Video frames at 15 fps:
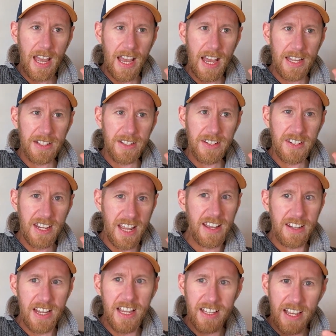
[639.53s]
and
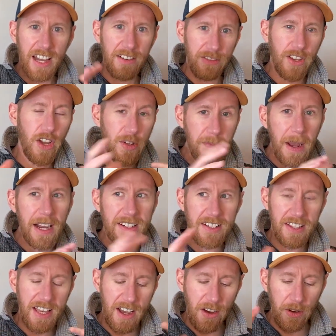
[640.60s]
it kind of goes back to
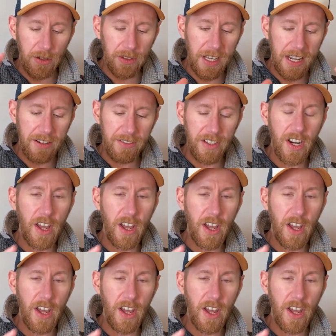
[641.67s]
that whole kind of,